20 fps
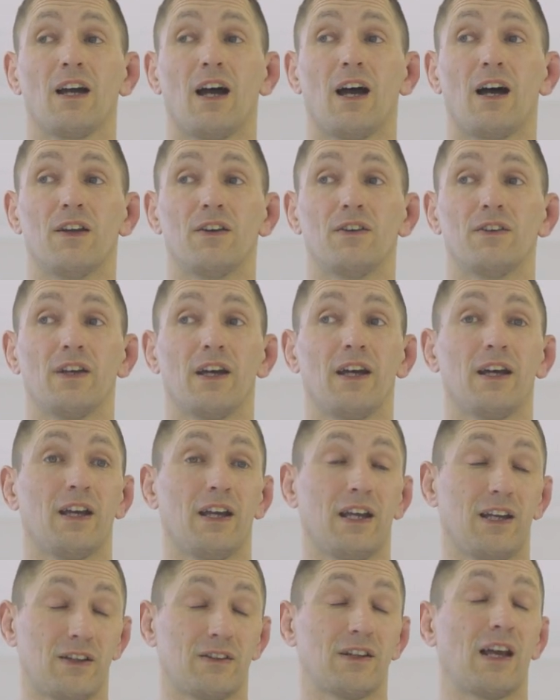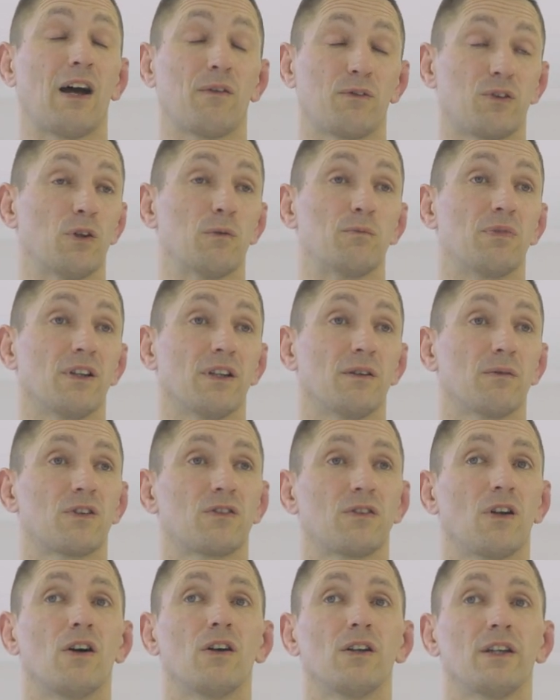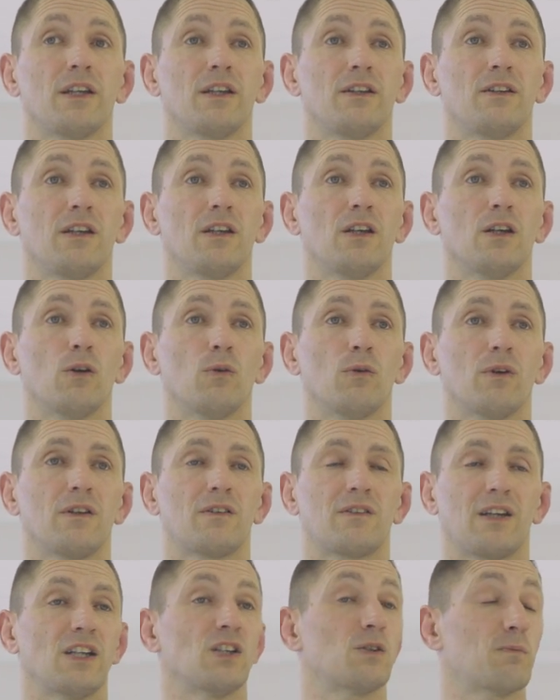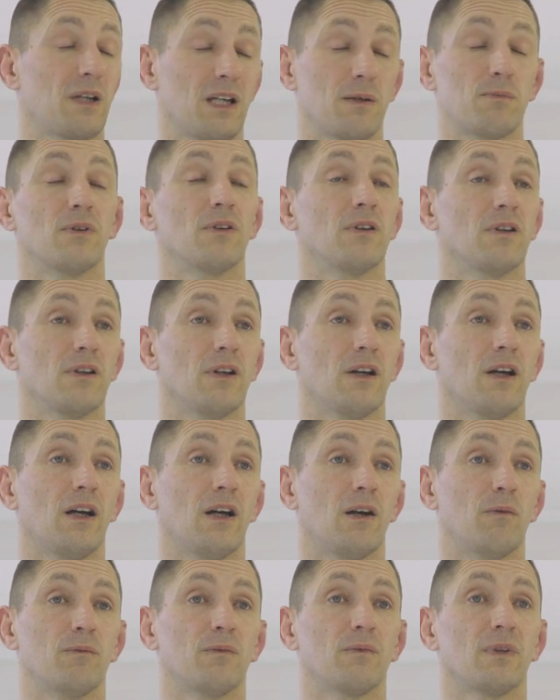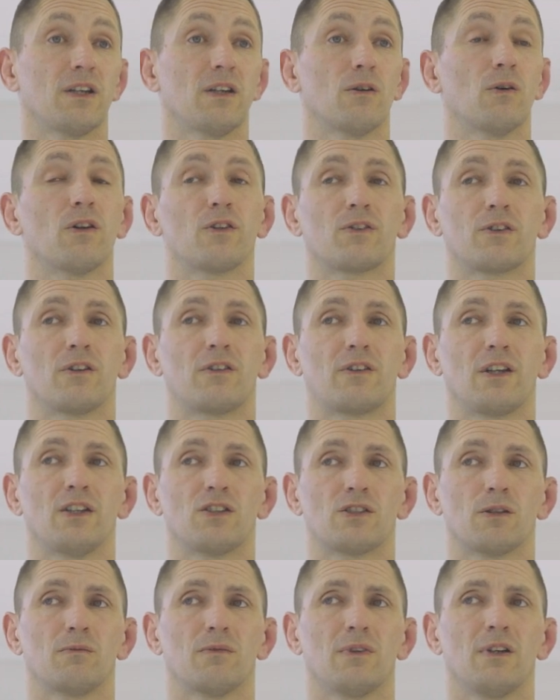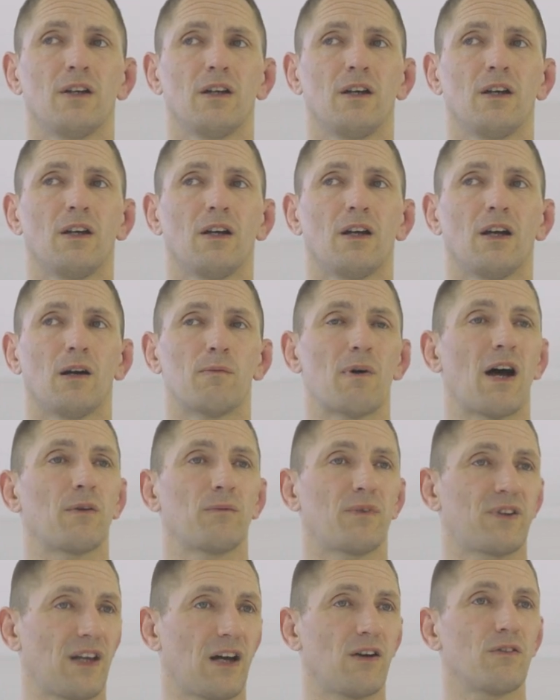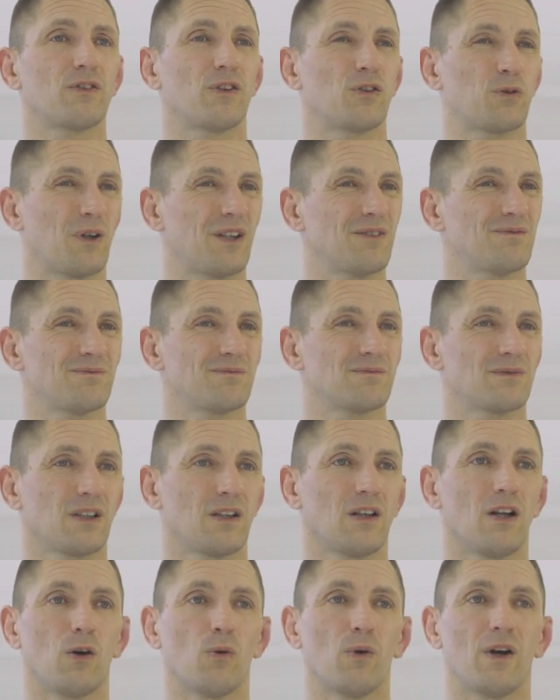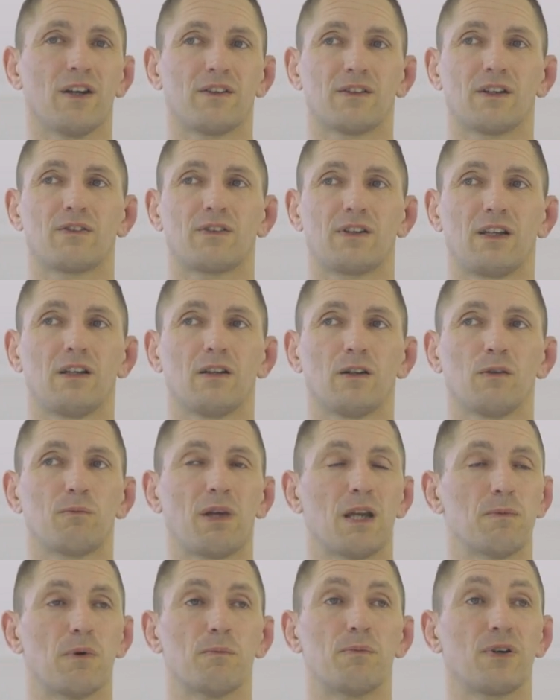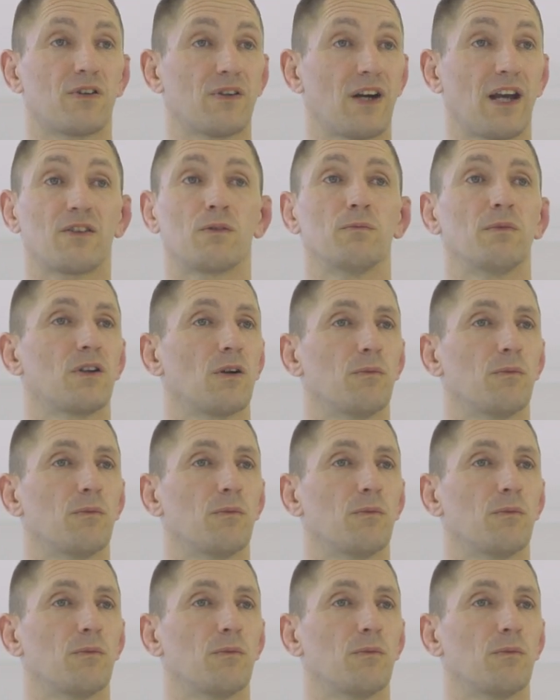and uh, it's absolutely brilliant because not only do you teach people, um, but you also teach them about themselves as well in a lot of ways, and I've seen people progress and